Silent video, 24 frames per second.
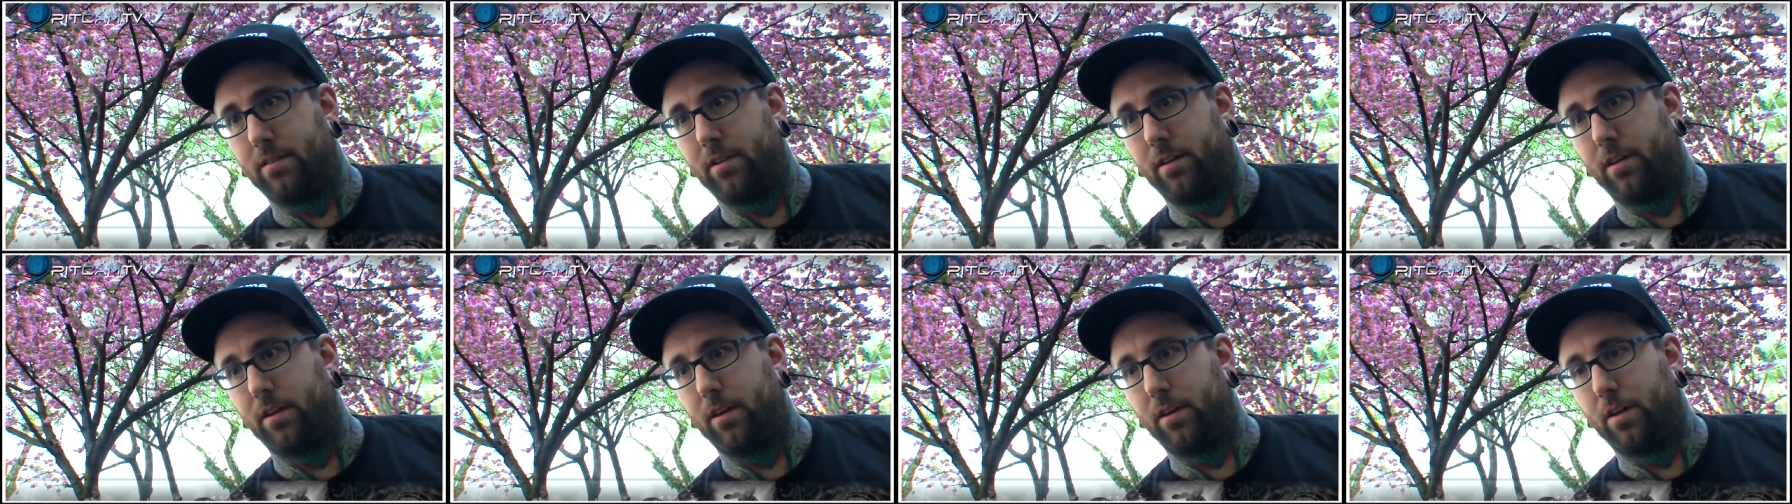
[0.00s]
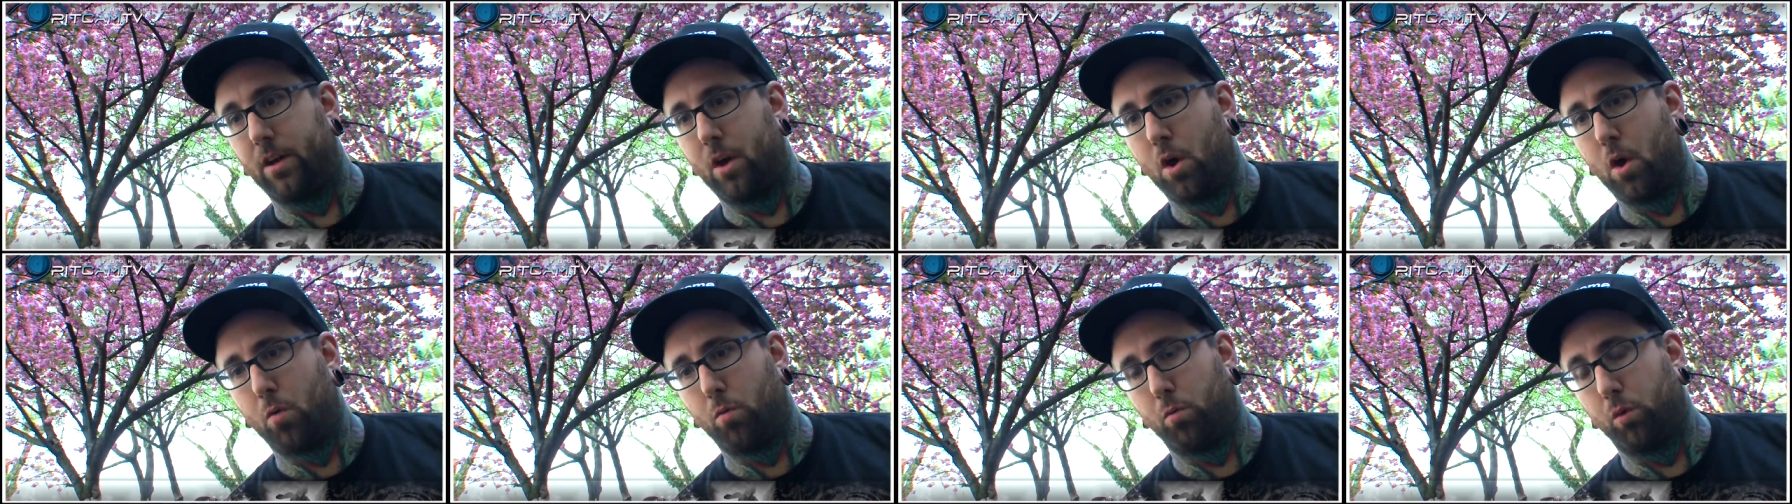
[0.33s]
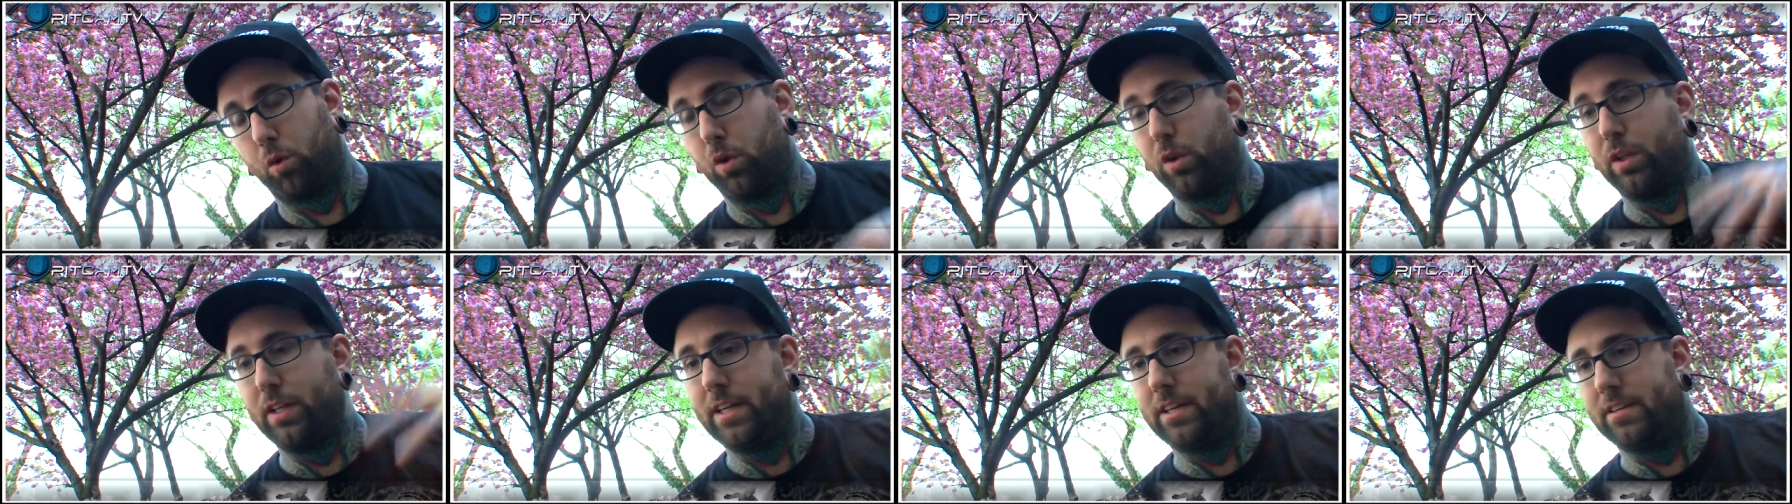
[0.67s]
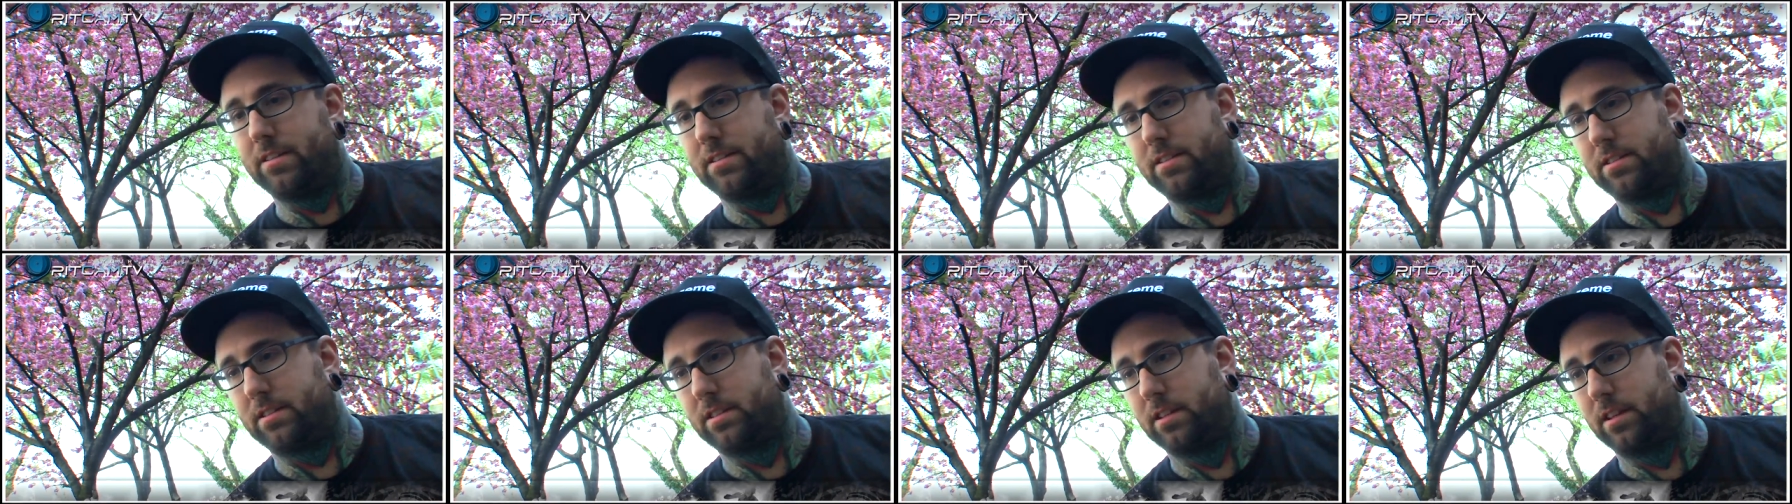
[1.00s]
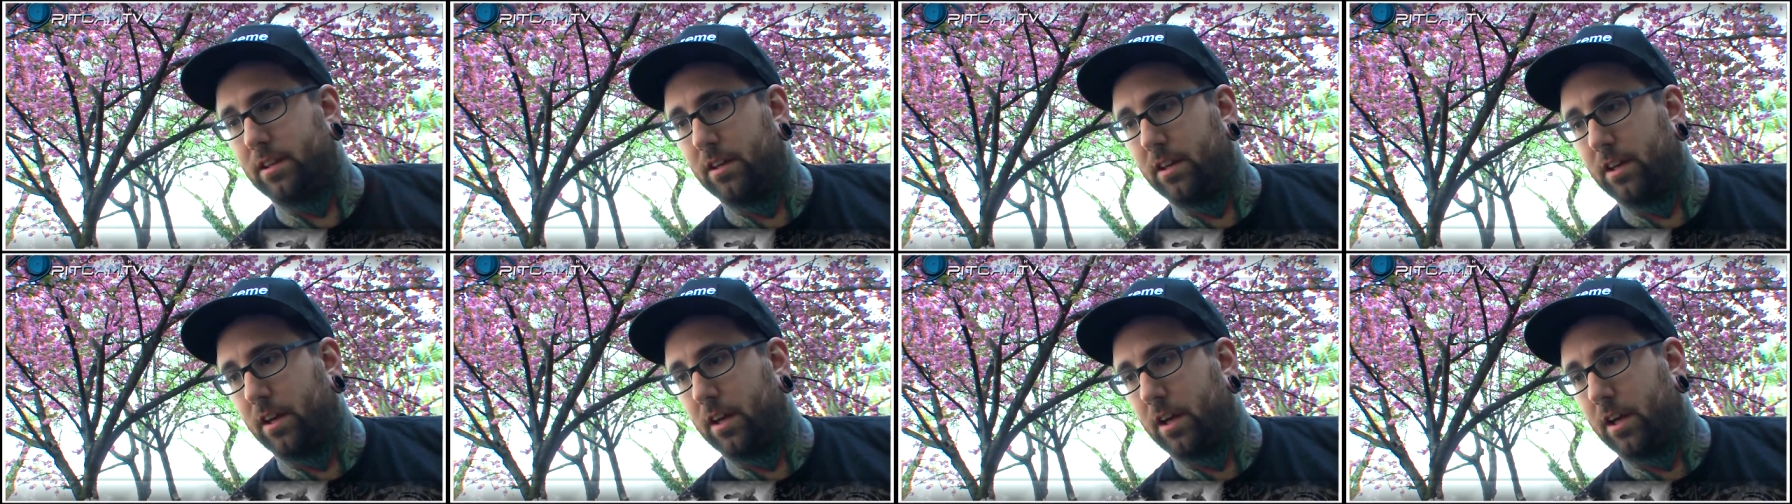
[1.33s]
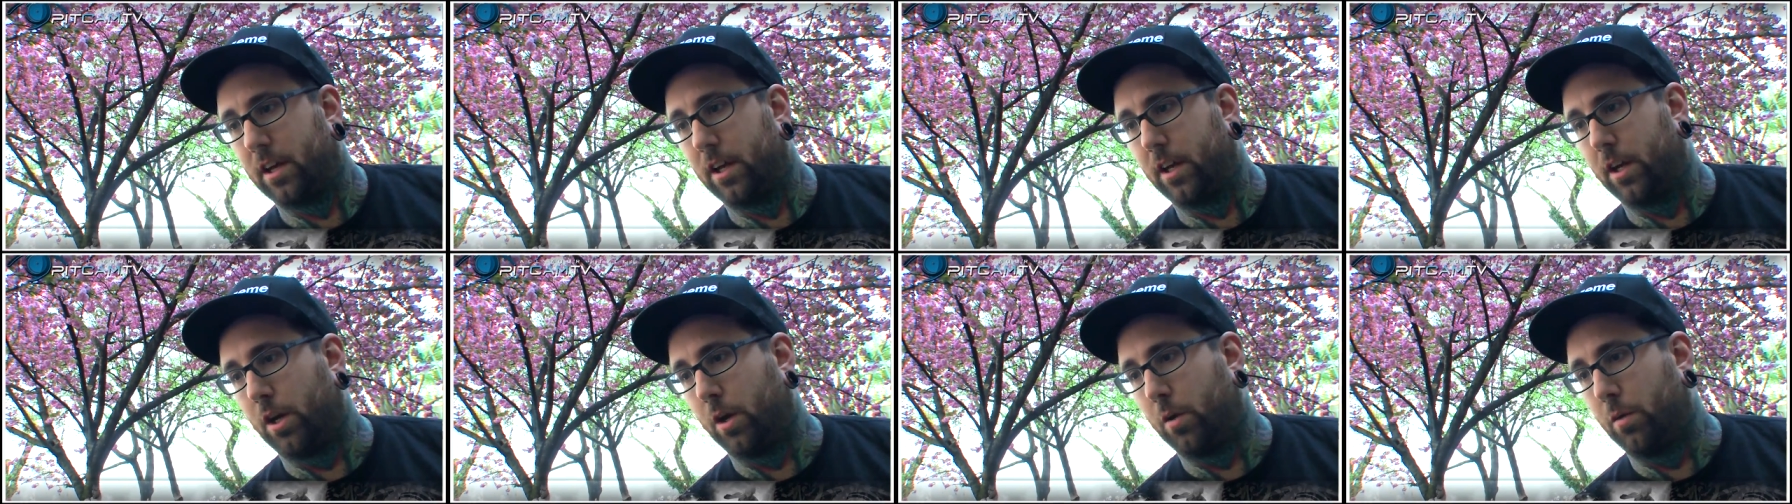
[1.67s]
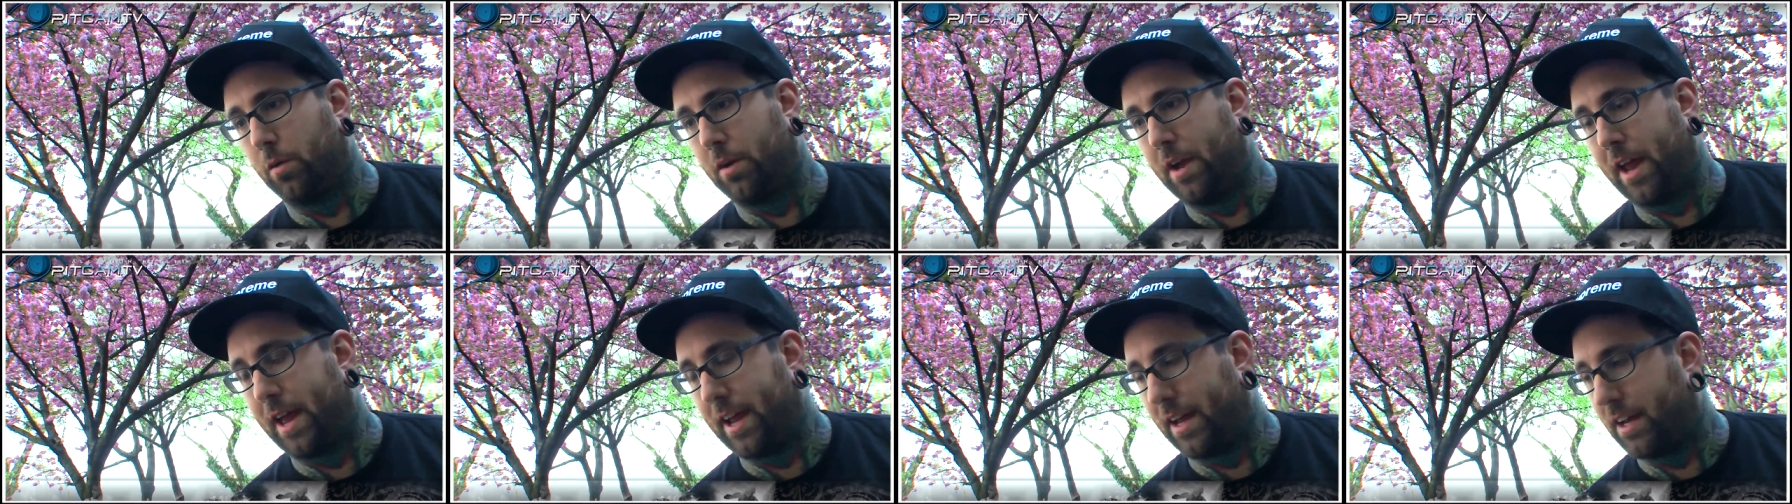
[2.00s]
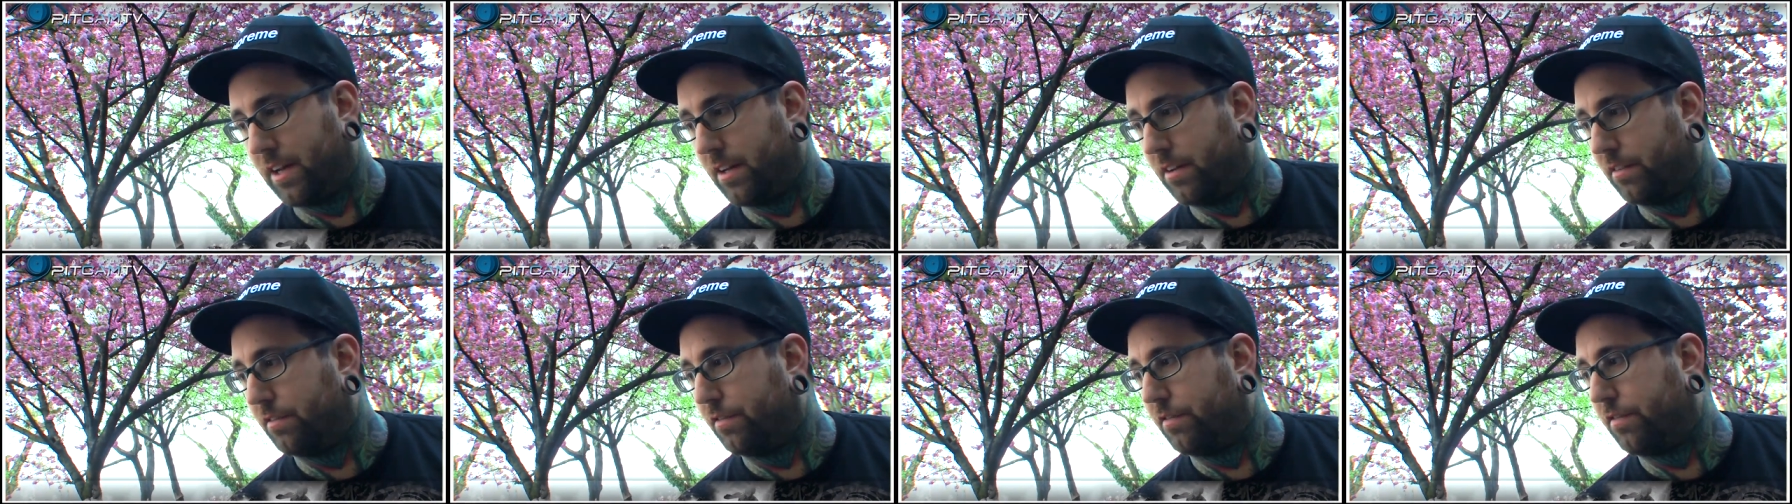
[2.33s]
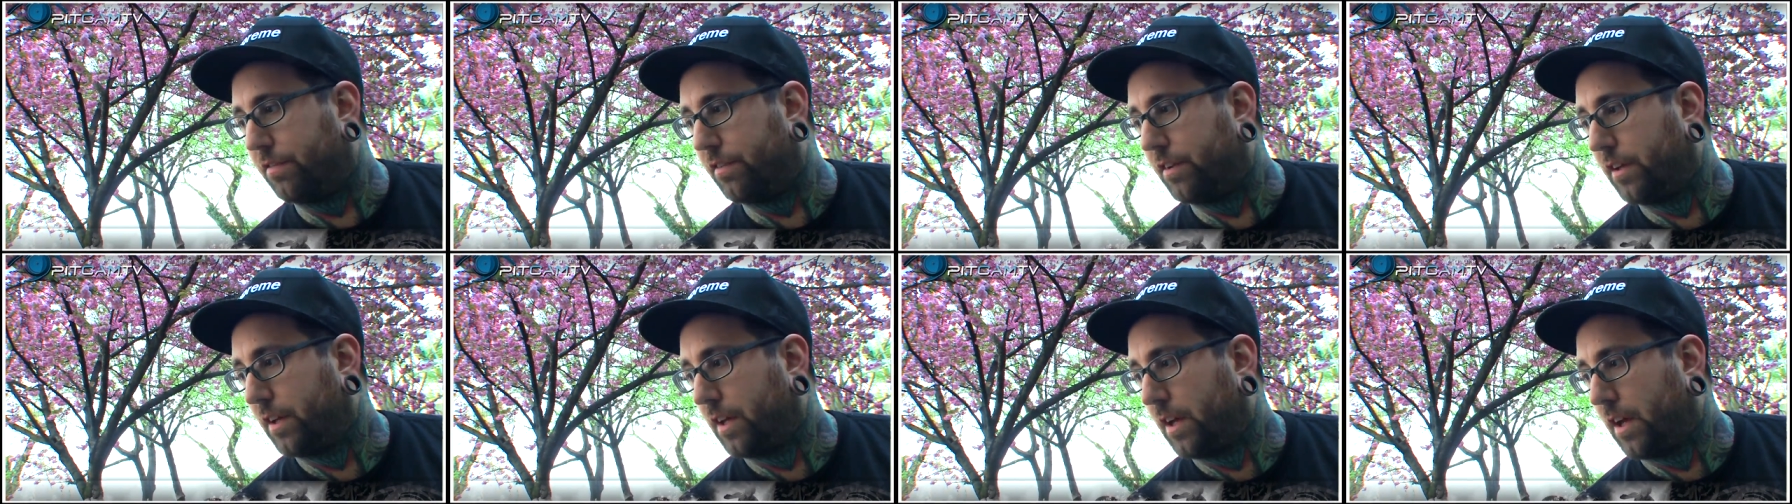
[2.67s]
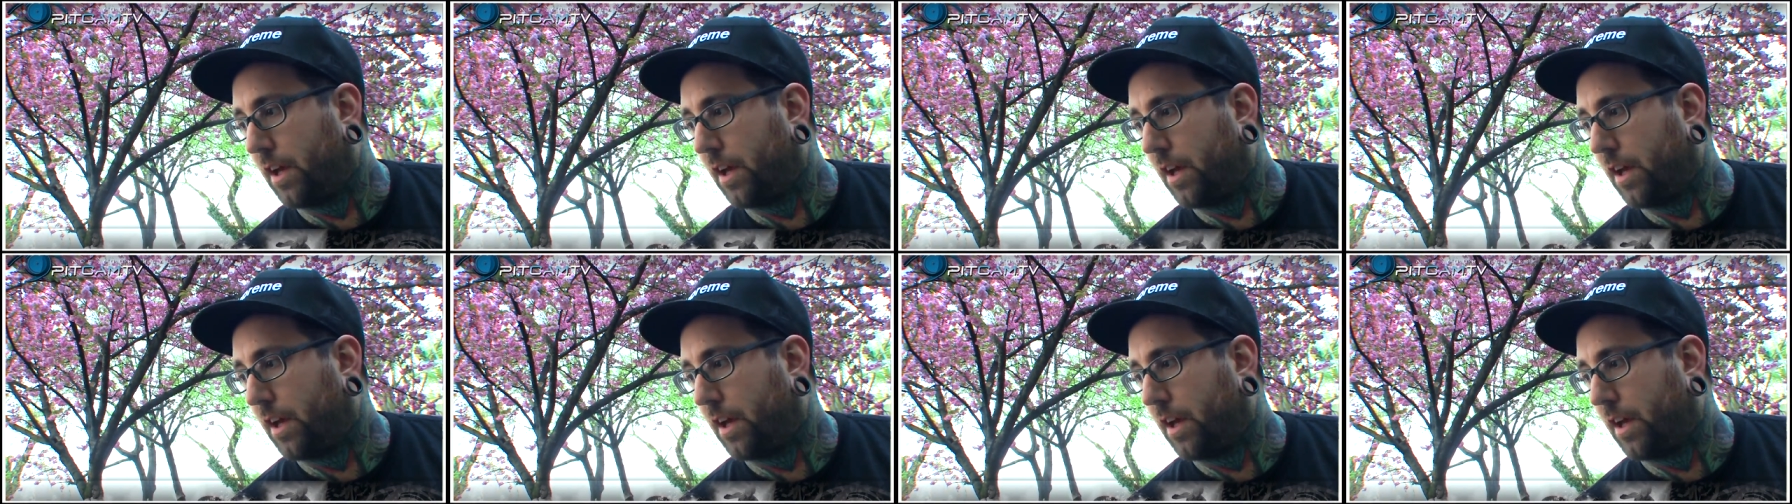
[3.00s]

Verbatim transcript: to release, you know, negative